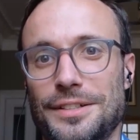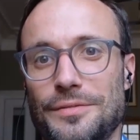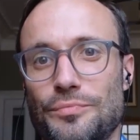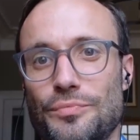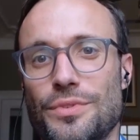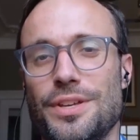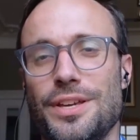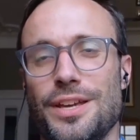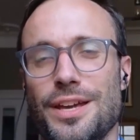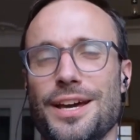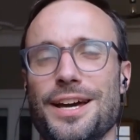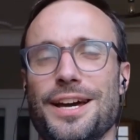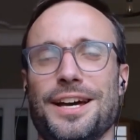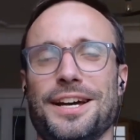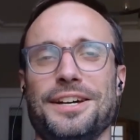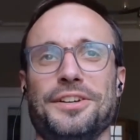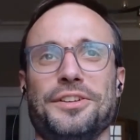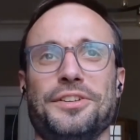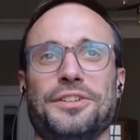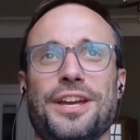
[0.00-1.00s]
Yeah.
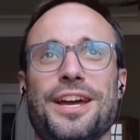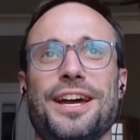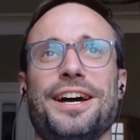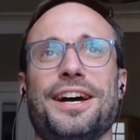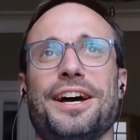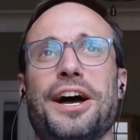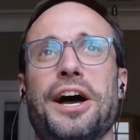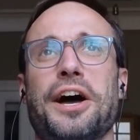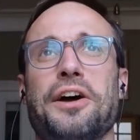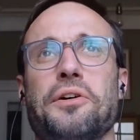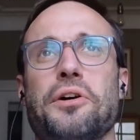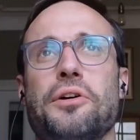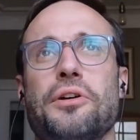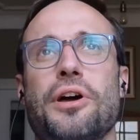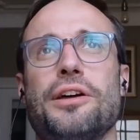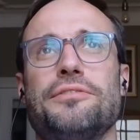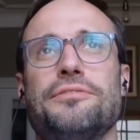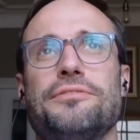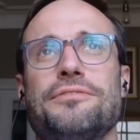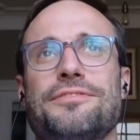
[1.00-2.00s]

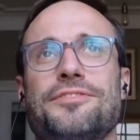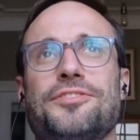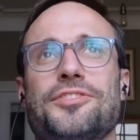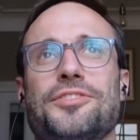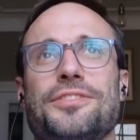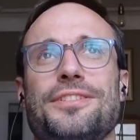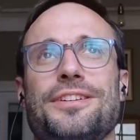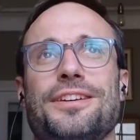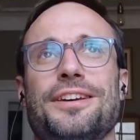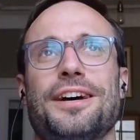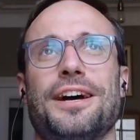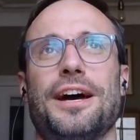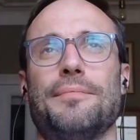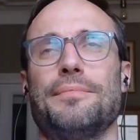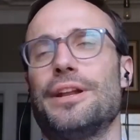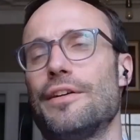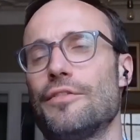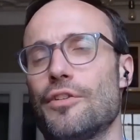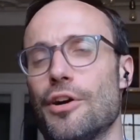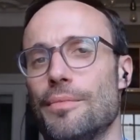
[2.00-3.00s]
And I
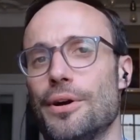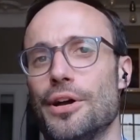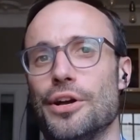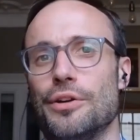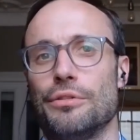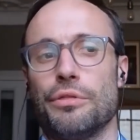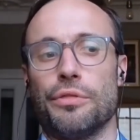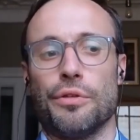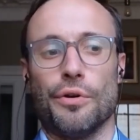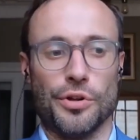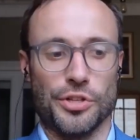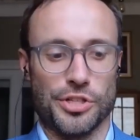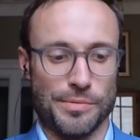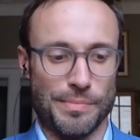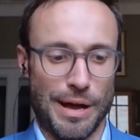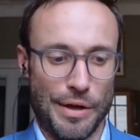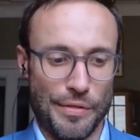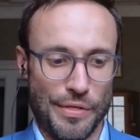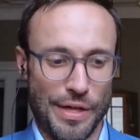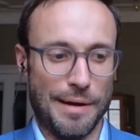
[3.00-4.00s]
mean, I've got my own thoughts
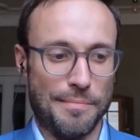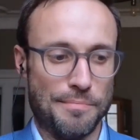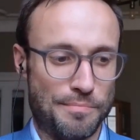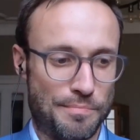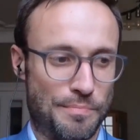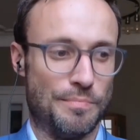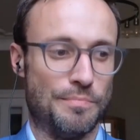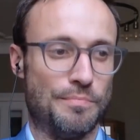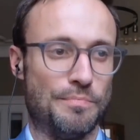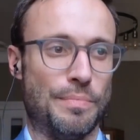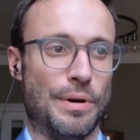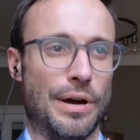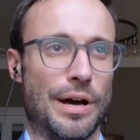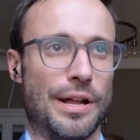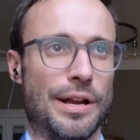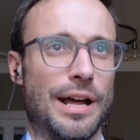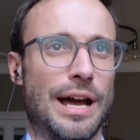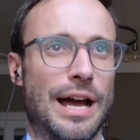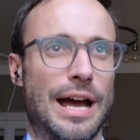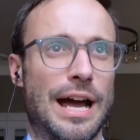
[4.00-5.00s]
about that,
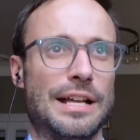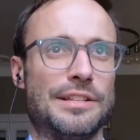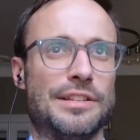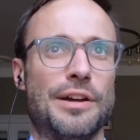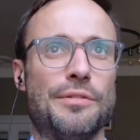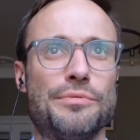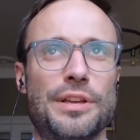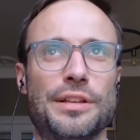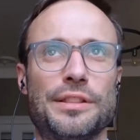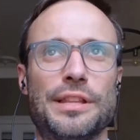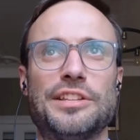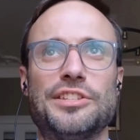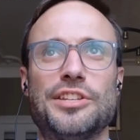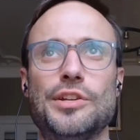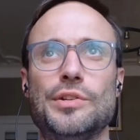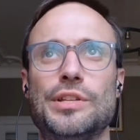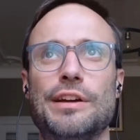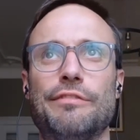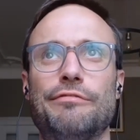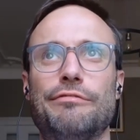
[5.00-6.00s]
but I don't think they're
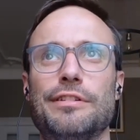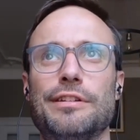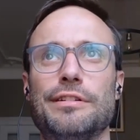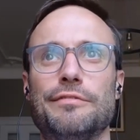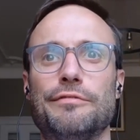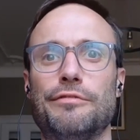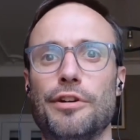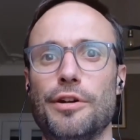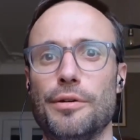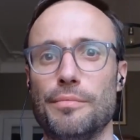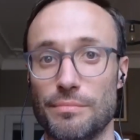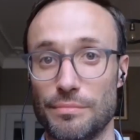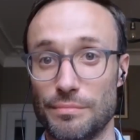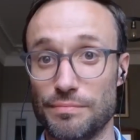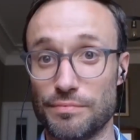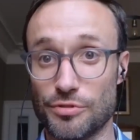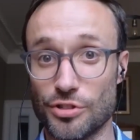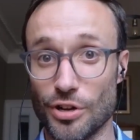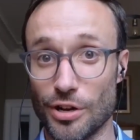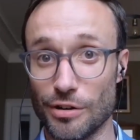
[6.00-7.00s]
too different from
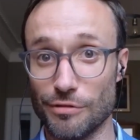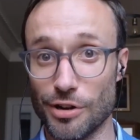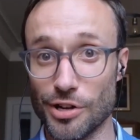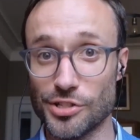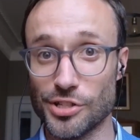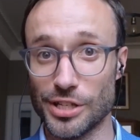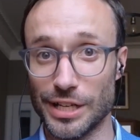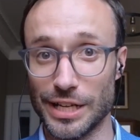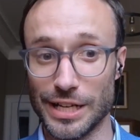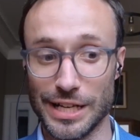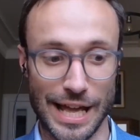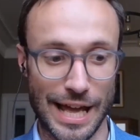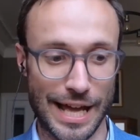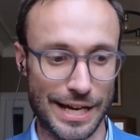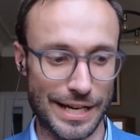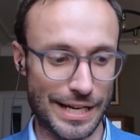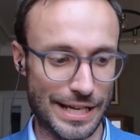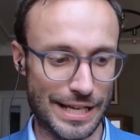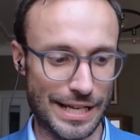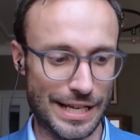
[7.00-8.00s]
John Ruskin.
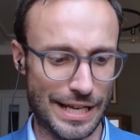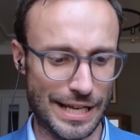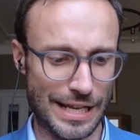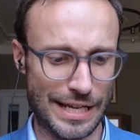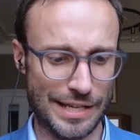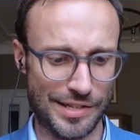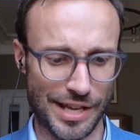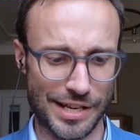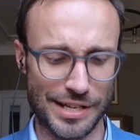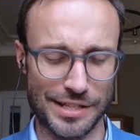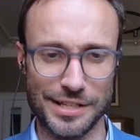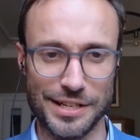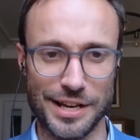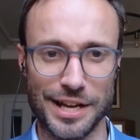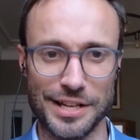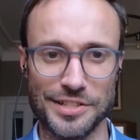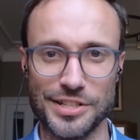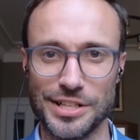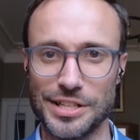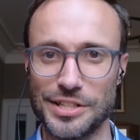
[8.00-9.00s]
Again, he said in the
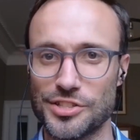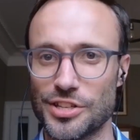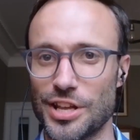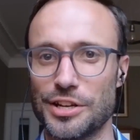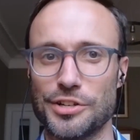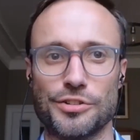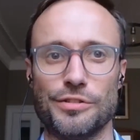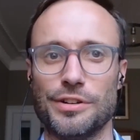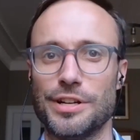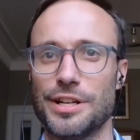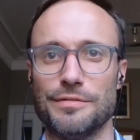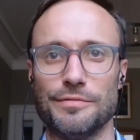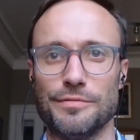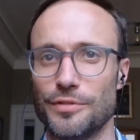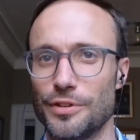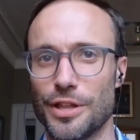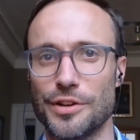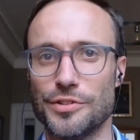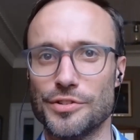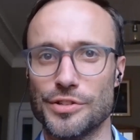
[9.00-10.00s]
19th century, and for
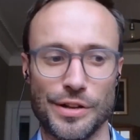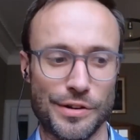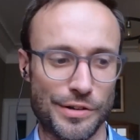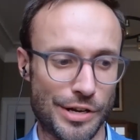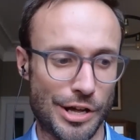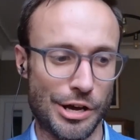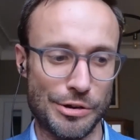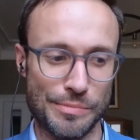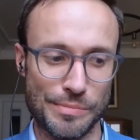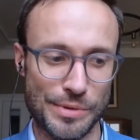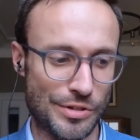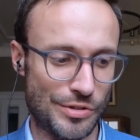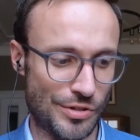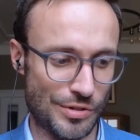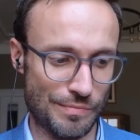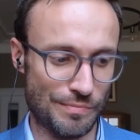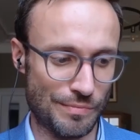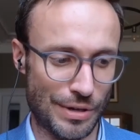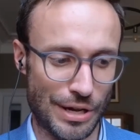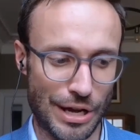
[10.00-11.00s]
those who don't know him, he's
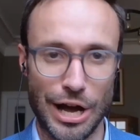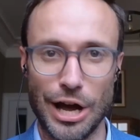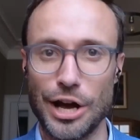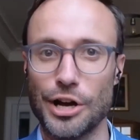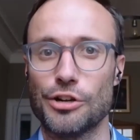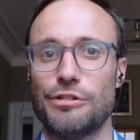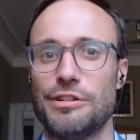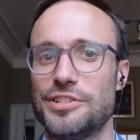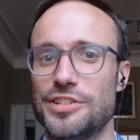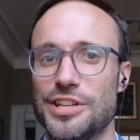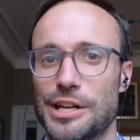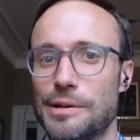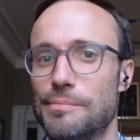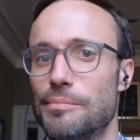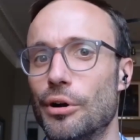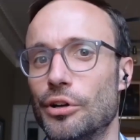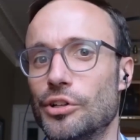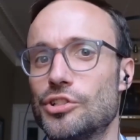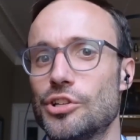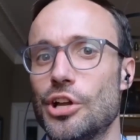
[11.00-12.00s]
an art critic
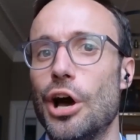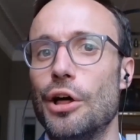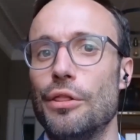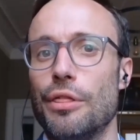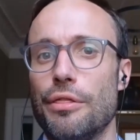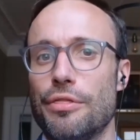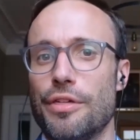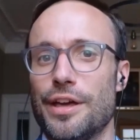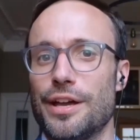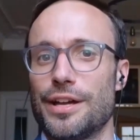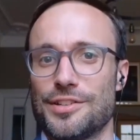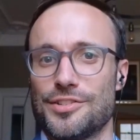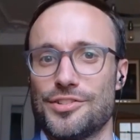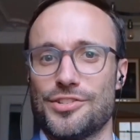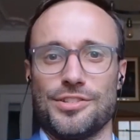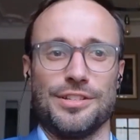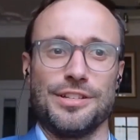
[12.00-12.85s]
amongst other things.